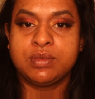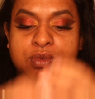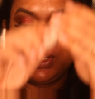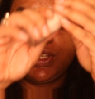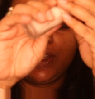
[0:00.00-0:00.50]
I'm
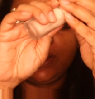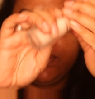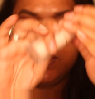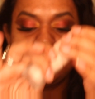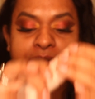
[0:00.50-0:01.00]
going to start
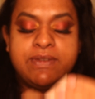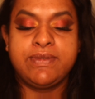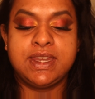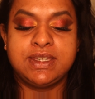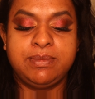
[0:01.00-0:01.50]
off with my
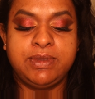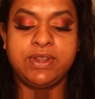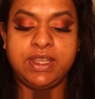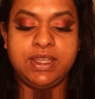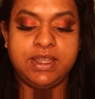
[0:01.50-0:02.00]
Fenty
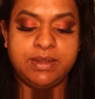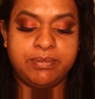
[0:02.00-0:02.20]
Beauty